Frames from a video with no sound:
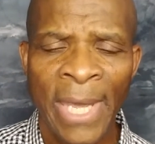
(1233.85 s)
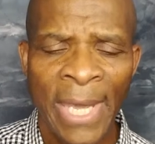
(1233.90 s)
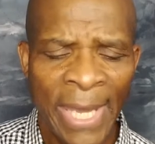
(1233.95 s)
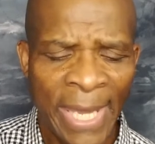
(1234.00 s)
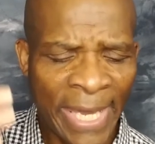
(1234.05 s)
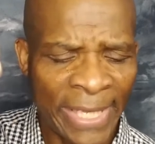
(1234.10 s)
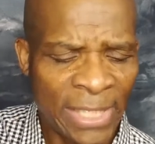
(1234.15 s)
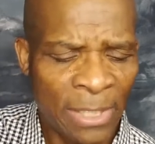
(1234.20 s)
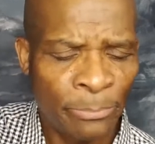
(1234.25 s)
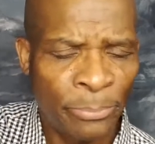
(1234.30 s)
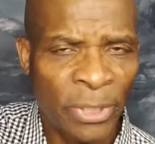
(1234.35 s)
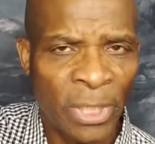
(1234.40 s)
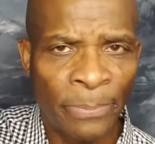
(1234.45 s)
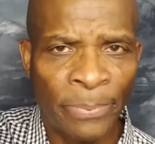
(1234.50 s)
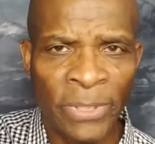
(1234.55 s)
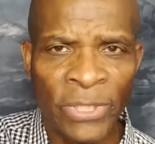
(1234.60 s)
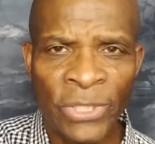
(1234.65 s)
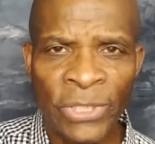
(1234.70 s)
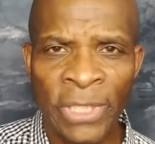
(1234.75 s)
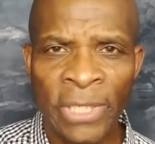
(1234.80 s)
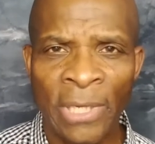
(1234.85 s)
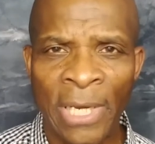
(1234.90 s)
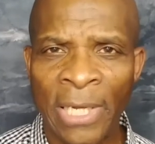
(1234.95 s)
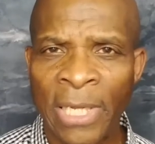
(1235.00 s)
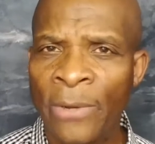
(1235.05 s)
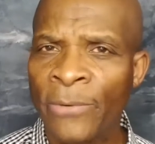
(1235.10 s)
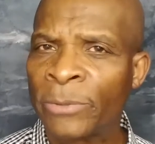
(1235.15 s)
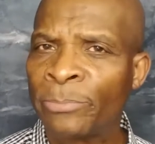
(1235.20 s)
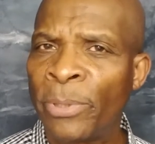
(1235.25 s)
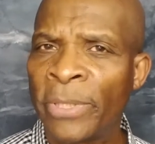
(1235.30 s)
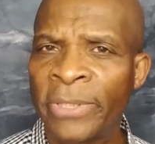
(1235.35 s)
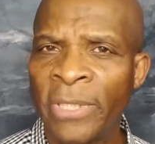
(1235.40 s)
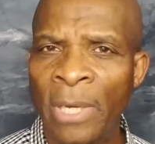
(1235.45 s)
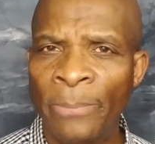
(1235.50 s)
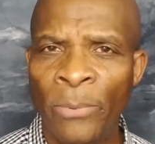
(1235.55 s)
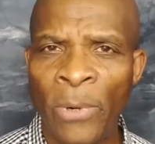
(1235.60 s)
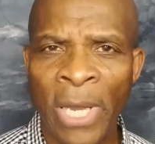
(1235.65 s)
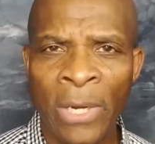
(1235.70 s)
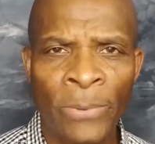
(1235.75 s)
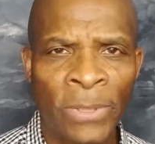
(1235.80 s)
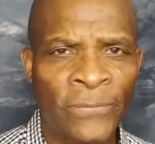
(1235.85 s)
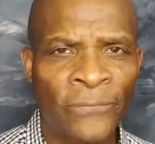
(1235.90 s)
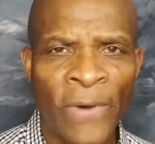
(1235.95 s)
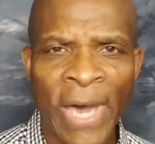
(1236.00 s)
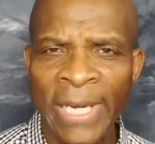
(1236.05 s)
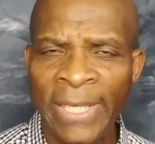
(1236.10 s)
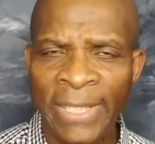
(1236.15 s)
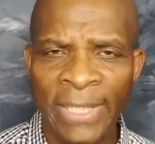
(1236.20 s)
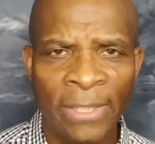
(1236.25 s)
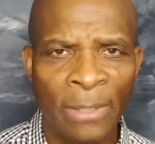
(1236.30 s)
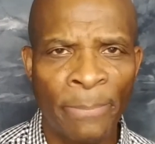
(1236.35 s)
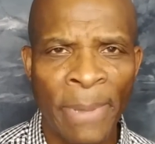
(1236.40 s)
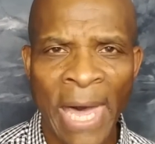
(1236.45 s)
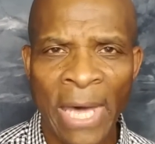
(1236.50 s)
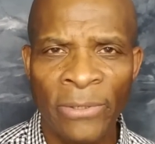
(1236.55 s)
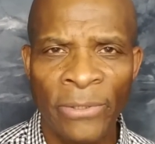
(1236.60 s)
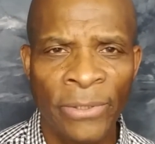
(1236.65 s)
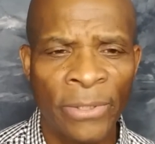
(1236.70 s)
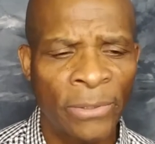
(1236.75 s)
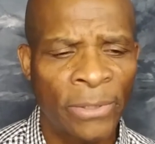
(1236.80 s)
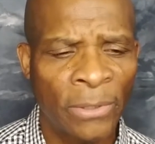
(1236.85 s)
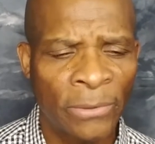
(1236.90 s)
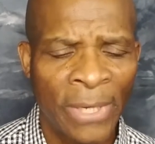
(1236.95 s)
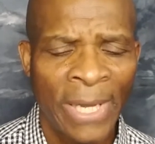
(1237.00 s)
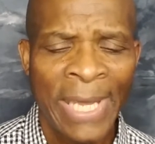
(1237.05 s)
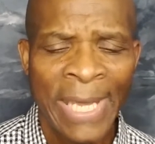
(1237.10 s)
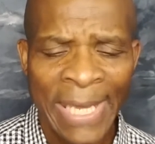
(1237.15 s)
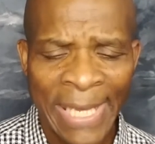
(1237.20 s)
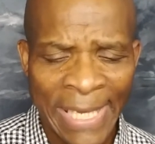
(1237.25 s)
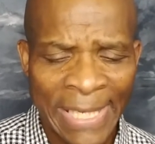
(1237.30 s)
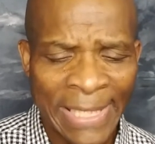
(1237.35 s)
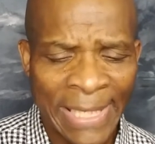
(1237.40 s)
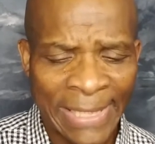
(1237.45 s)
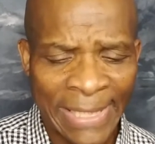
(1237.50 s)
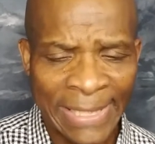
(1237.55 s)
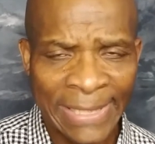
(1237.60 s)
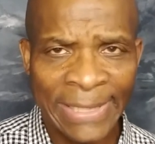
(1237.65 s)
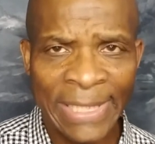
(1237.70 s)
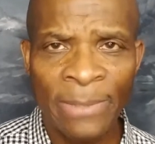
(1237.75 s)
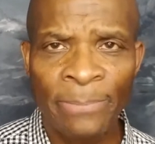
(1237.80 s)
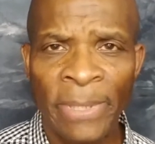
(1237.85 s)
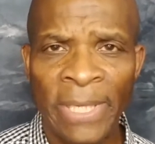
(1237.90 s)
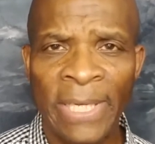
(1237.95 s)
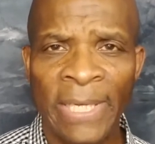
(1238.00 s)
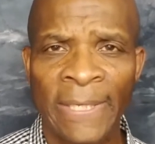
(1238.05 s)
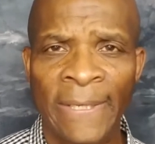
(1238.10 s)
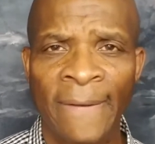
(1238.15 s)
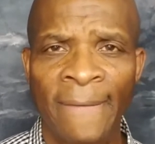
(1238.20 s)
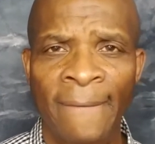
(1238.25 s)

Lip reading: He didn't put up a shield like he was putting up while he was fighting in the battle. No, no, no. He let it seep in.